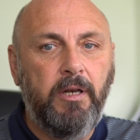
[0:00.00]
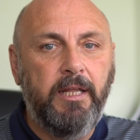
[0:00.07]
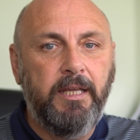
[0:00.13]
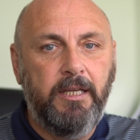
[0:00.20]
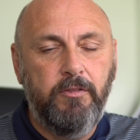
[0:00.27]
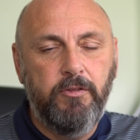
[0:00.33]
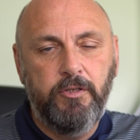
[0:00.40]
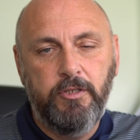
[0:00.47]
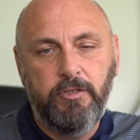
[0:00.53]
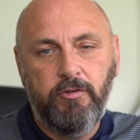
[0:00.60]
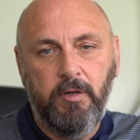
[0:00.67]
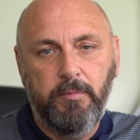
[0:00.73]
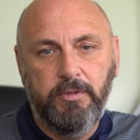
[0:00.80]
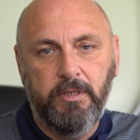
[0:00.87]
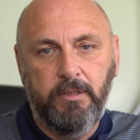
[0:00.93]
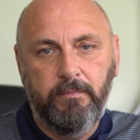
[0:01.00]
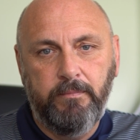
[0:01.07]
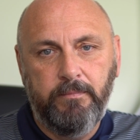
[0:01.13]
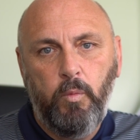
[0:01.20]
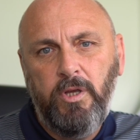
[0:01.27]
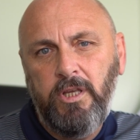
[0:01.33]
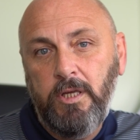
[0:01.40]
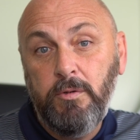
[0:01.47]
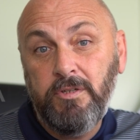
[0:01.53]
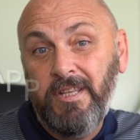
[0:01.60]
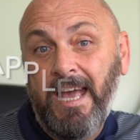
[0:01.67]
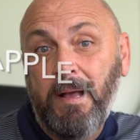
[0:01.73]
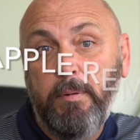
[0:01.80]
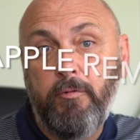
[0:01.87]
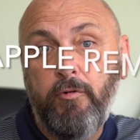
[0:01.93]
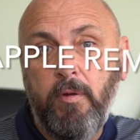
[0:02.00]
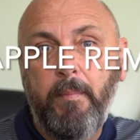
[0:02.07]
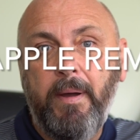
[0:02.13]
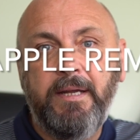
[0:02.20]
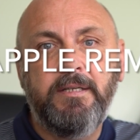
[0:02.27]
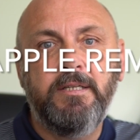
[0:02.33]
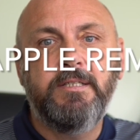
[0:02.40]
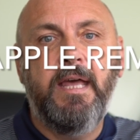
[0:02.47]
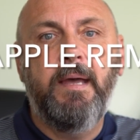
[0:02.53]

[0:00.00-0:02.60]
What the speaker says: link in the description. We use the Apple Reminders